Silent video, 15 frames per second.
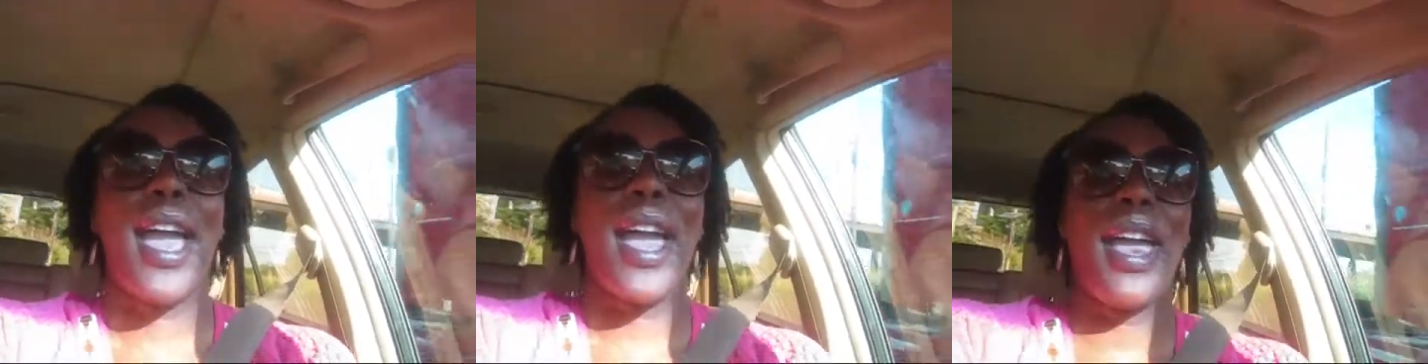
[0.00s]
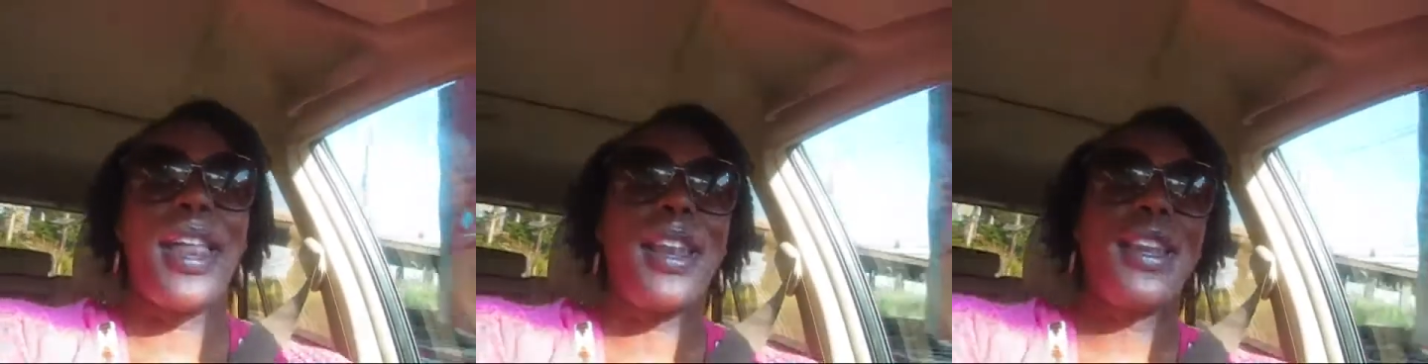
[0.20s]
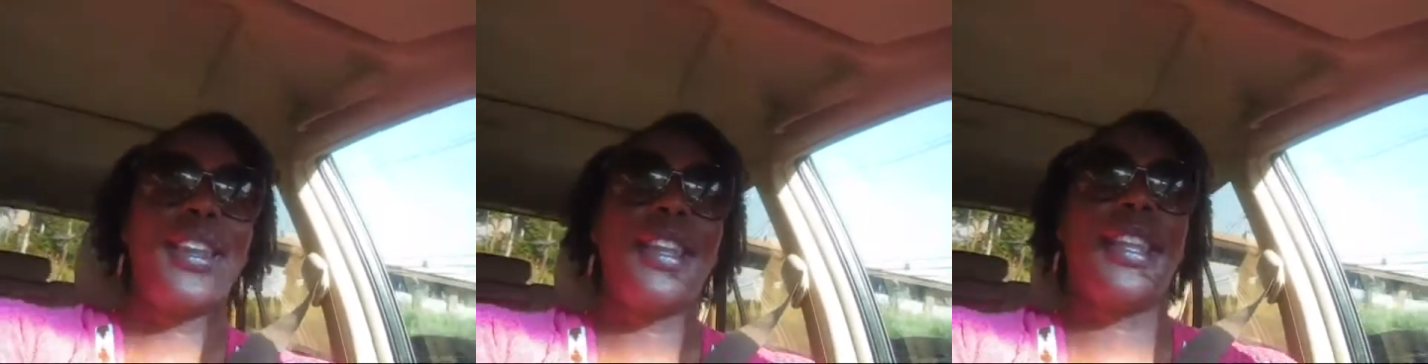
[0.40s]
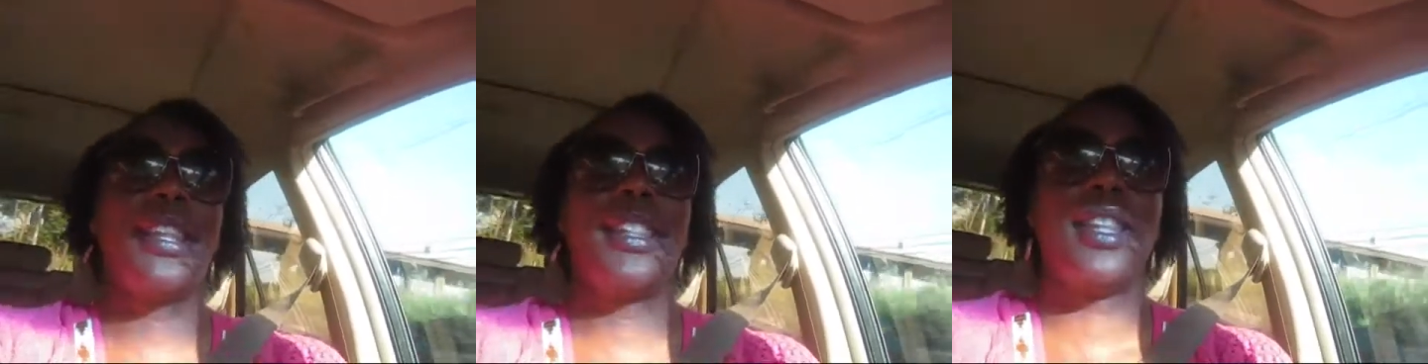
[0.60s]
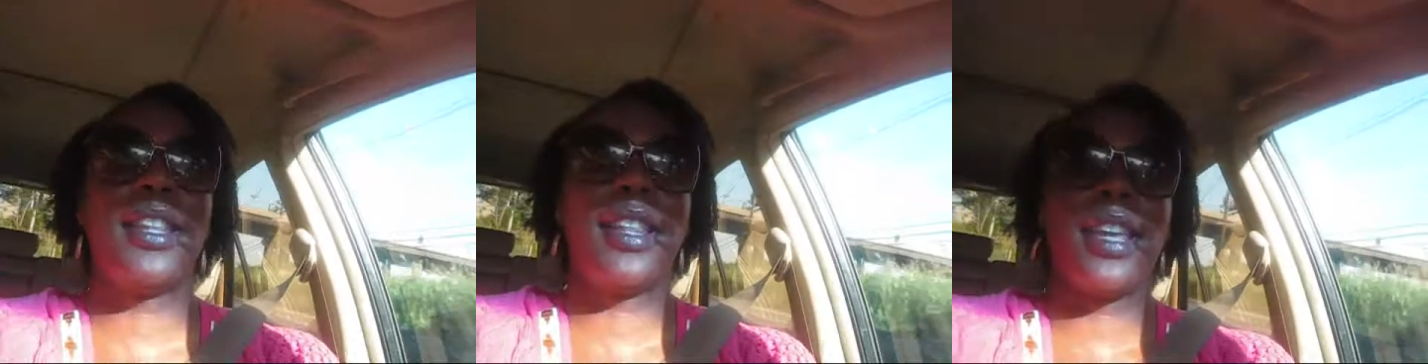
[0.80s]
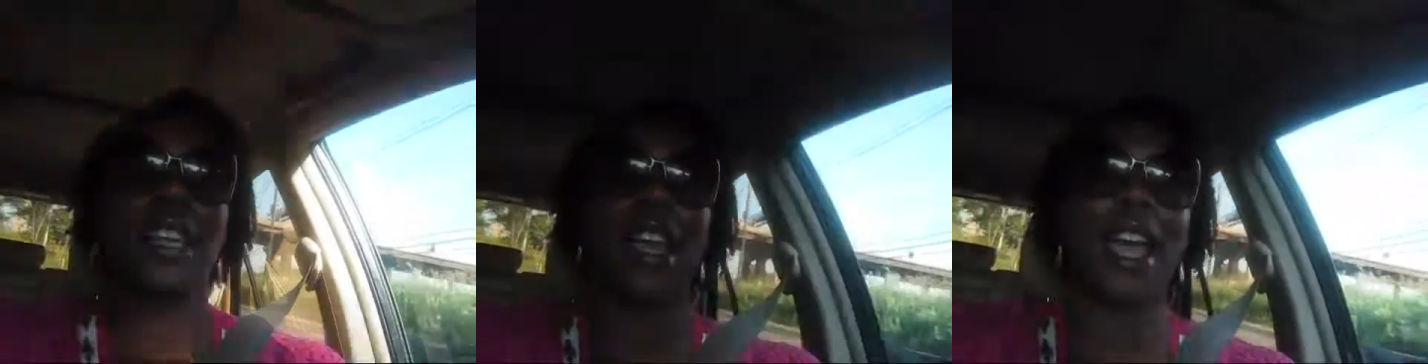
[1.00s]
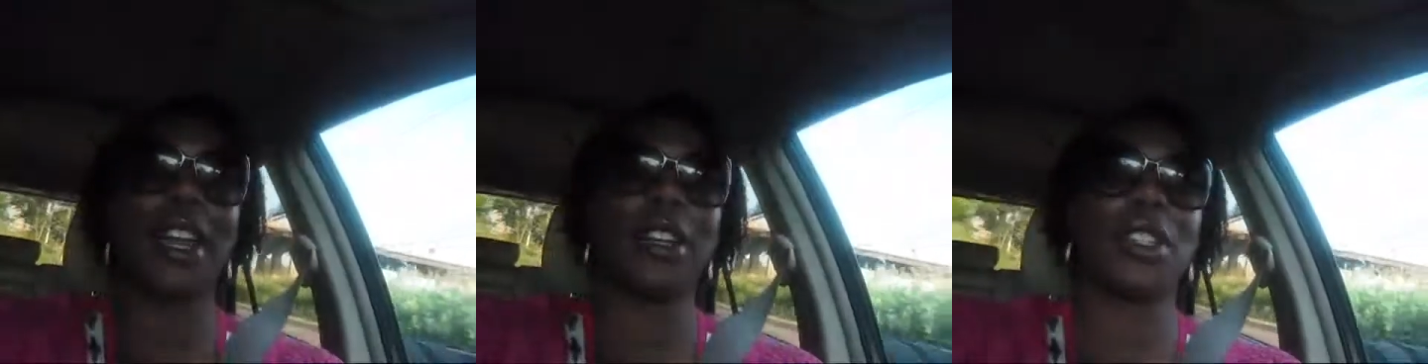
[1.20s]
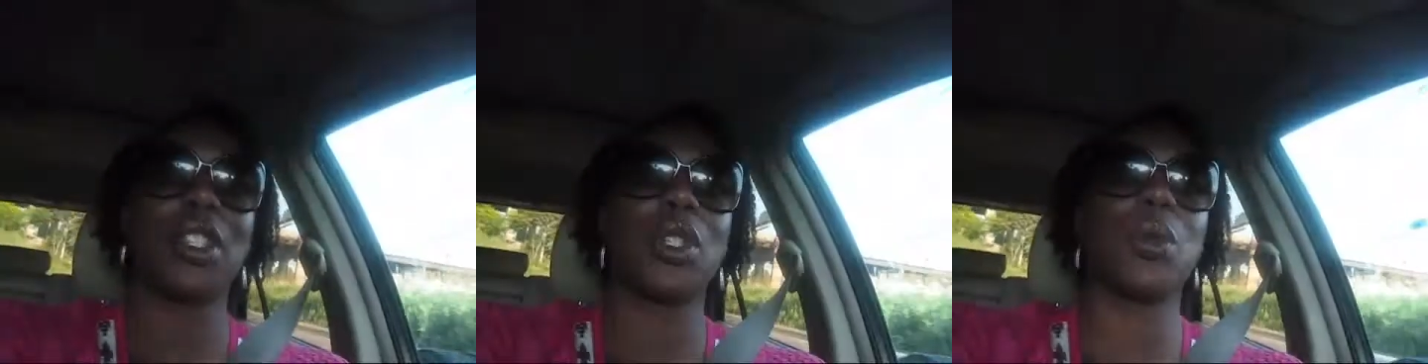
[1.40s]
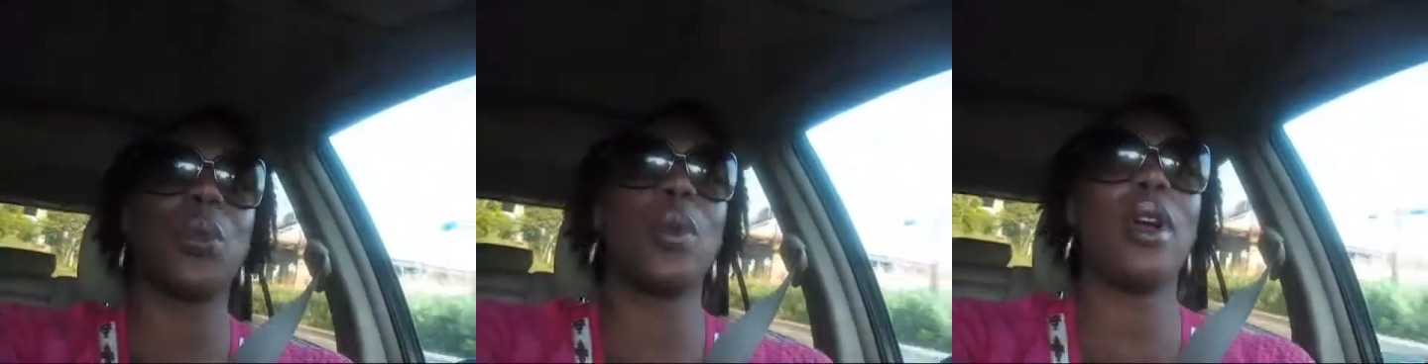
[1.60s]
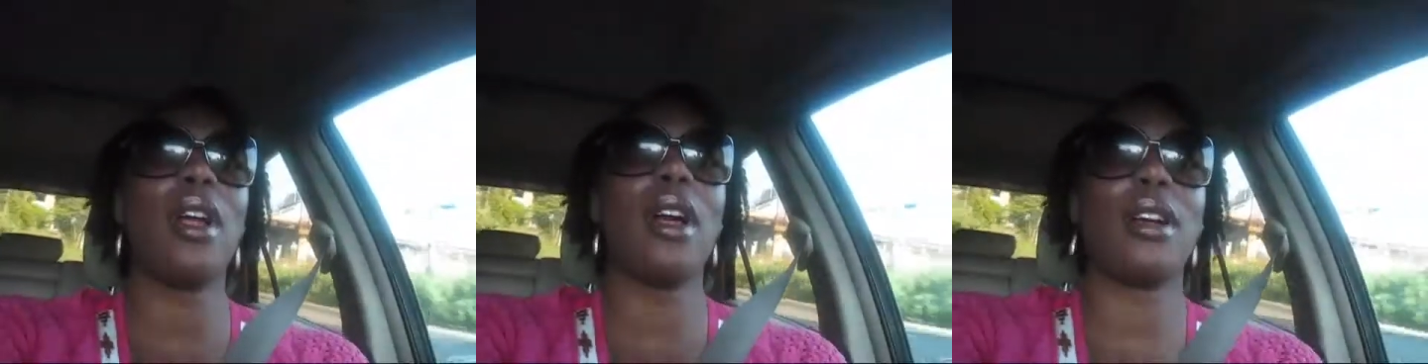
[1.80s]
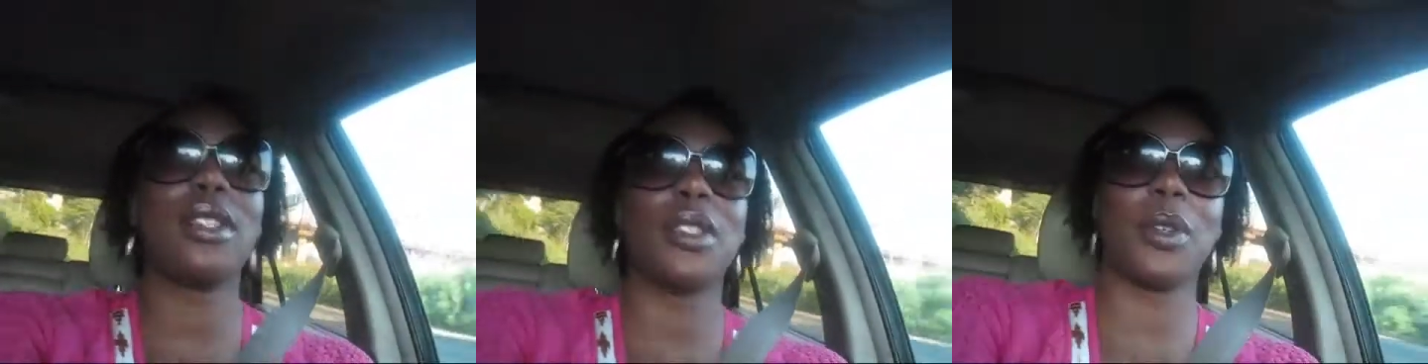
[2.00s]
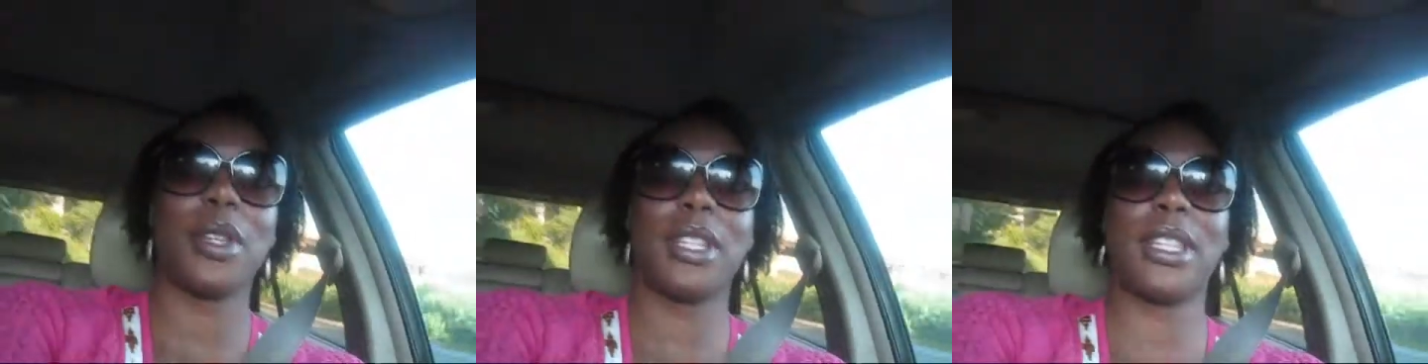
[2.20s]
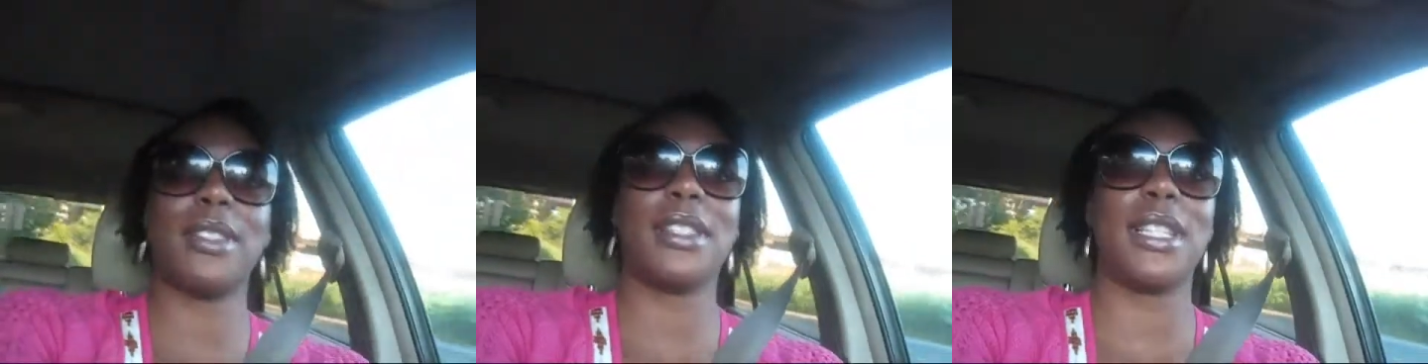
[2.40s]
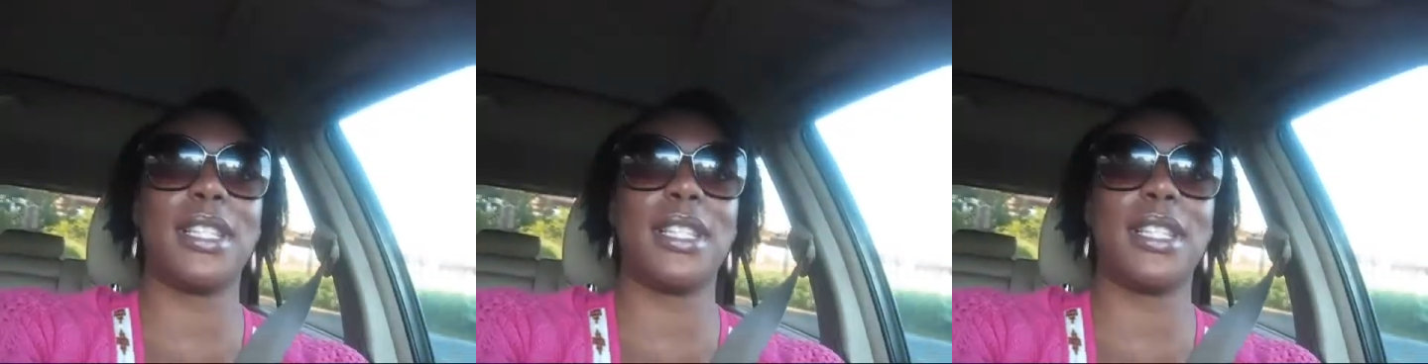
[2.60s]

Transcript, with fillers: And they, they kind of swirl so it gives